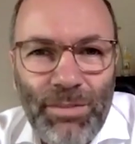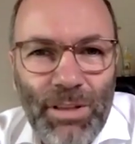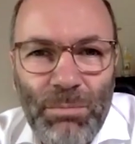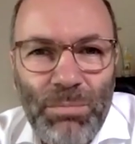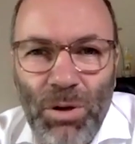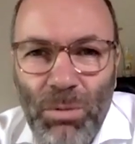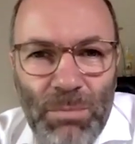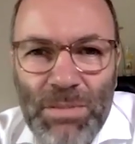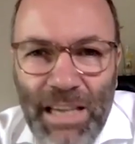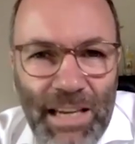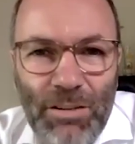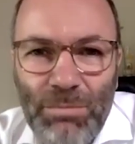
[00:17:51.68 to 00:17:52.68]
The problems
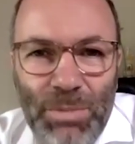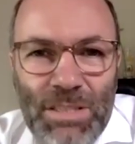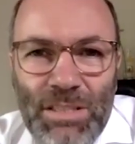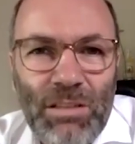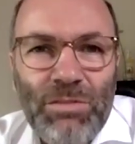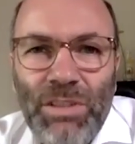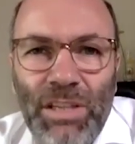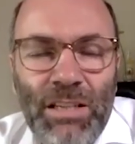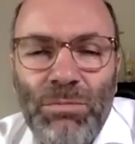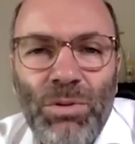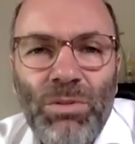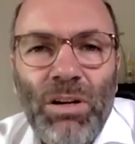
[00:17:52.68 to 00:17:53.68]
cannot be solved
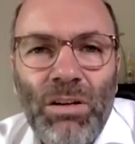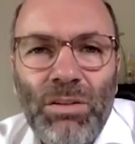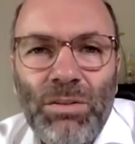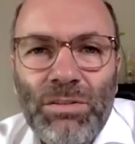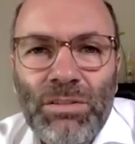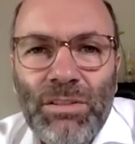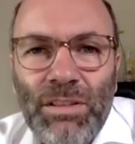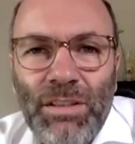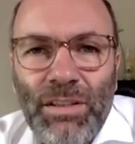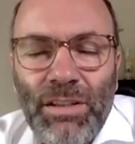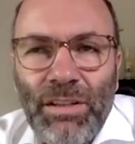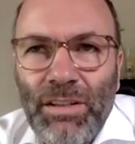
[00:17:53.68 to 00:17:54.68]
anymore alone.
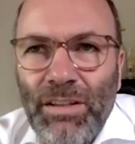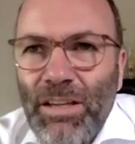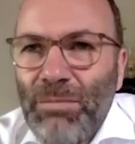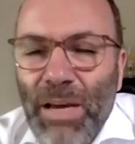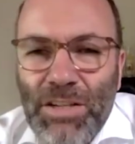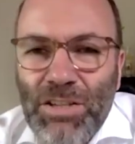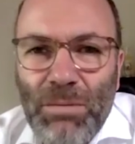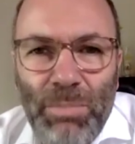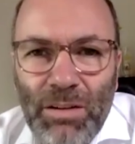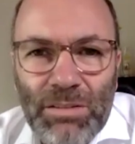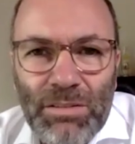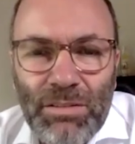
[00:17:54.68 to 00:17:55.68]
Imagine
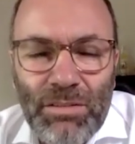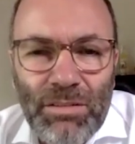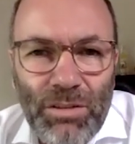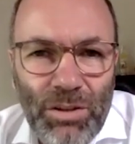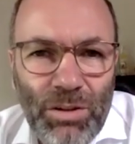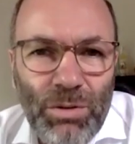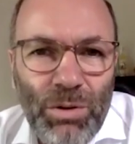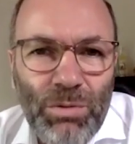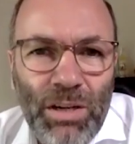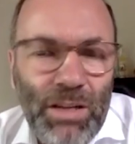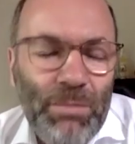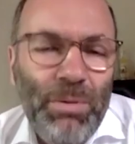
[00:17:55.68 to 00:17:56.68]
about
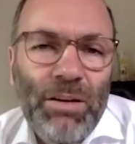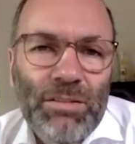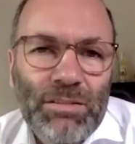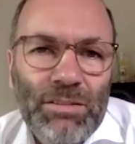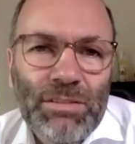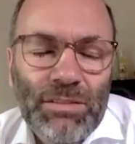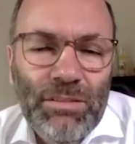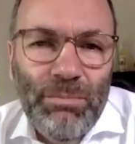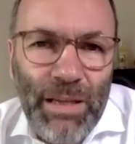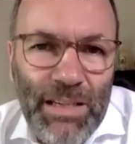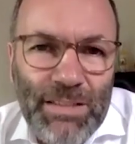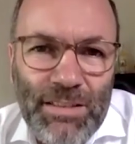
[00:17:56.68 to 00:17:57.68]
Corona and about
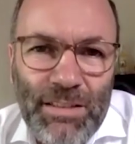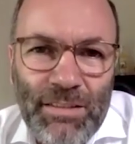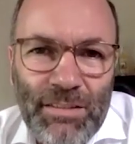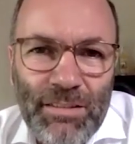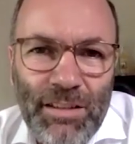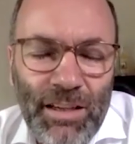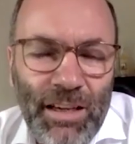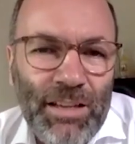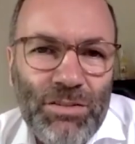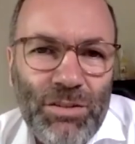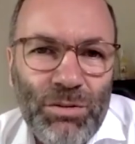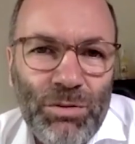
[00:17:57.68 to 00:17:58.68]
medicine
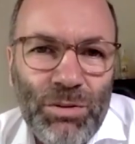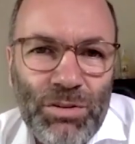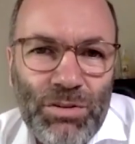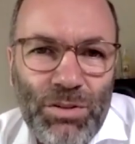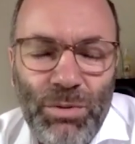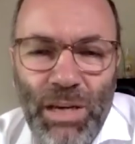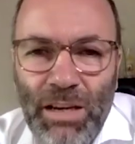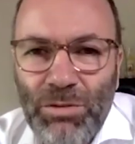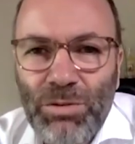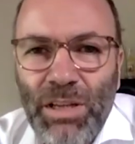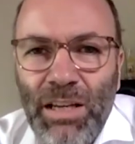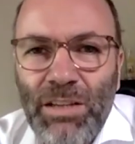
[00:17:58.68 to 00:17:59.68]
against Corona. So we have
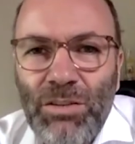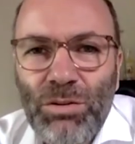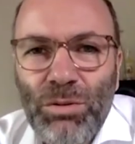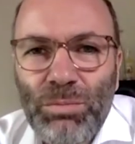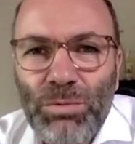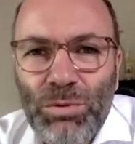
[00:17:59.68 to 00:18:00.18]
today in Europe